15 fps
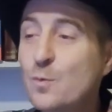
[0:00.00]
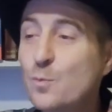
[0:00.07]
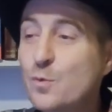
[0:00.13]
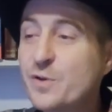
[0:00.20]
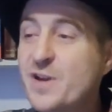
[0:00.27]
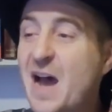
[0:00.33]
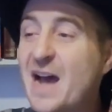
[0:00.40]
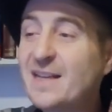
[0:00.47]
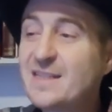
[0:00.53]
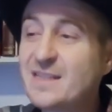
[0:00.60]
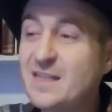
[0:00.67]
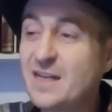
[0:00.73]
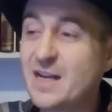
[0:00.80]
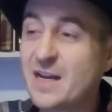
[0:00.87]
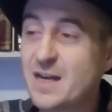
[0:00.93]
will not
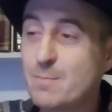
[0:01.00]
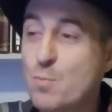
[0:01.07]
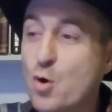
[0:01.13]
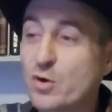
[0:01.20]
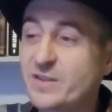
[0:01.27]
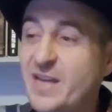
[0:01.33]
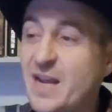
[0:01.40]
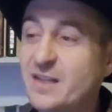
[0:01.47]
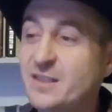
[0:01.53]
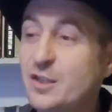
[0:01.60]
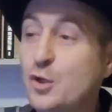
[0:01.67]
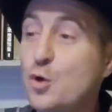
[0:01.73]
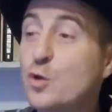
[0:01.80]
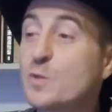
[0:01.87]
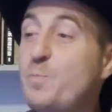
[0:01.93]
see any more
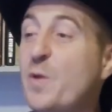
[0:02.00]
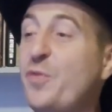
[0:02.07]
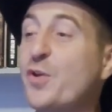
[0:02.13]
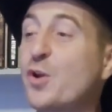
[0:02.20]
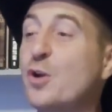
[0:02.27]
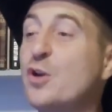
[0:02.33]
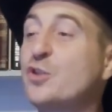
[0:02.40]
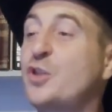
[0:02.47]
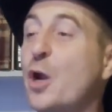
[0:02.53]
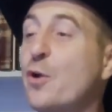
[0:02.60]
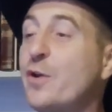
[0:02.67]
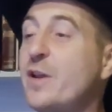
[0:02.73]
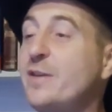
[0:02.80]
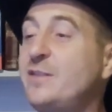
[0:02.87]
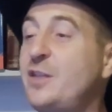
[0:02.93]
testicles, but they're going to
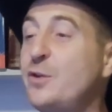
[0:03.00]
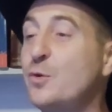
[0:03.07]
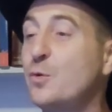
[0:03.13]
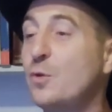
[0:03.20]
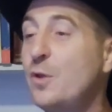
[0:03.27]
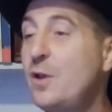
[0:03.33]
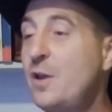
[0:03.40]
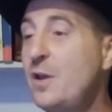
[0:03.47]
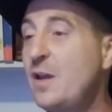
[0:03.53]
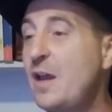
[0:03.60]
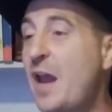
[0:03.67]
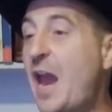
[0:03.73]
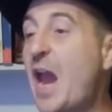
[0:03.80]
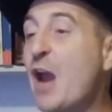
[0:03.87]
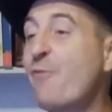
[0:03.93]
turn into
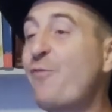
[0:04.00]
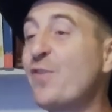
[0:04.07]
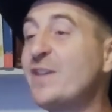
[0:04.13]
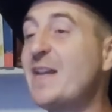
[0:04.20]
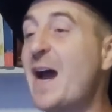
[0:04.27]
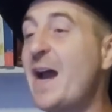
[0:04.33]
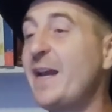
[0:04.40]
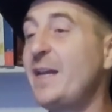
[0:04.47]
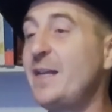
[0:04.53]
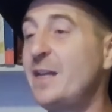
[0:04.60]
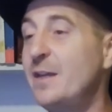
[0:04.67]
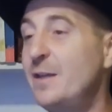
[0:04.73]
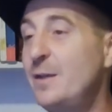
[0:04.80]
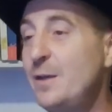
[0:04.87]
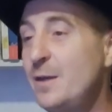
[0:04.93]

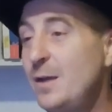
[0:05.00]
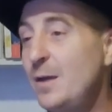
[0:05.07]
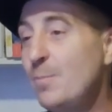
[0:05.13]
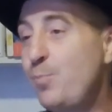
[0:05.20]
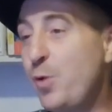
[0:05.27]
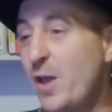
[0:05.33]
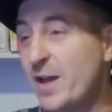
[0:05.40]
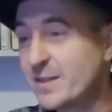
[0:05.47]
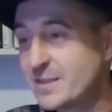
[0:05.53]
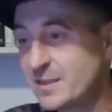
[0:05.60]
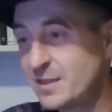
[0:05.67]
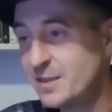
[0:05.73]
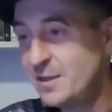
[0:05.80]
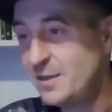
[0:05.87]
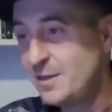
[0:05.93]
Aphrodite,
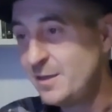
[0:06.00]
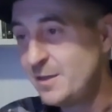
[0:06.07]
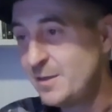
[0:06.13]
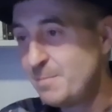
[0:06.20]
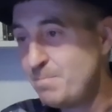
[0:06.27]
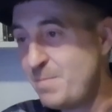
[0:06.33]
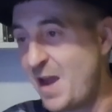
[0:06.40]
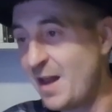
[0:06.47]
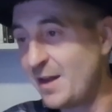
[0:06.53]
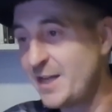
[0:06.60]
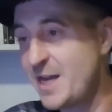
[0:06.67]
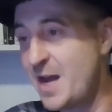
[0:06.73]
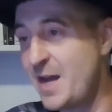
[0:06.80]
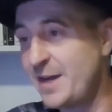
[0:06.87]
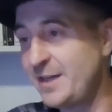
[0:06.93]
plus
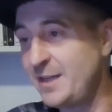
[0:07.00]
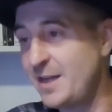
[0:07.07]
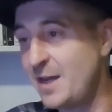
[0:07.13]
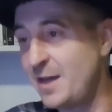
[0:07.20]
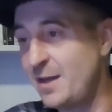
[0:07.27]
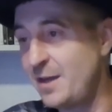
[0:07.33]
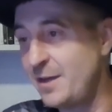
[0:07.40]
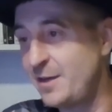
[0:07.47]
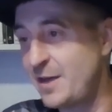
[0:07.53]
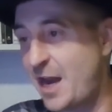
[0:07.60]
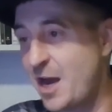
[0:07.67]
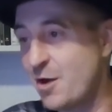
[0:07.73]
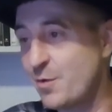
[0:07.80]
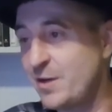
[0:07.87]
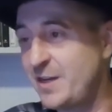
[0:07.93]
Meliania and
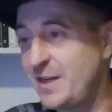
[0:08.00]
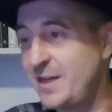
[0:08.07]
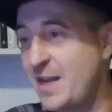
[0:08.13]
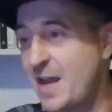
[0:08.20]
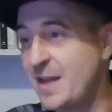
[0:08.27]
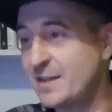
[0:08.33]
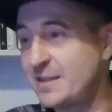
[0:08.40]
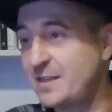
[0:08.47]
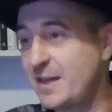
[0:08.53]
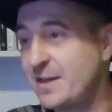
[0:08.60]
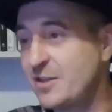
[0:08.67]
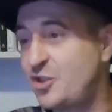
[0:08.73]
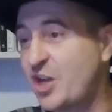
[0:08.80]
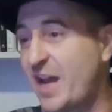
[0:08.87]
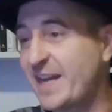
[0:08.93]
Uranias
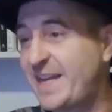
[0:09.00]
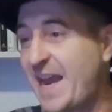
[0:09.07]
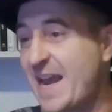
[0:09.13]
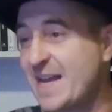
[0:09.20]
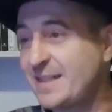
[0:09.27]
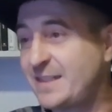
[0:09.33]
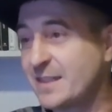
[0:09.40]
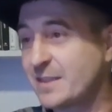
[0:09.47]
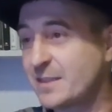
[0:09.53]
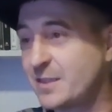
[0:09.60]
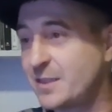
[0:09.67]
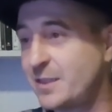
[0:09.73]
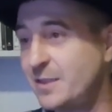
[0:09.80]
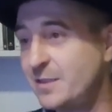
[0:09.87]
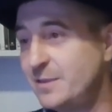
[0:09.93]
and
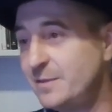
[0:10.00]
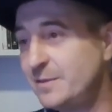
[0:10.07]
Gigantus.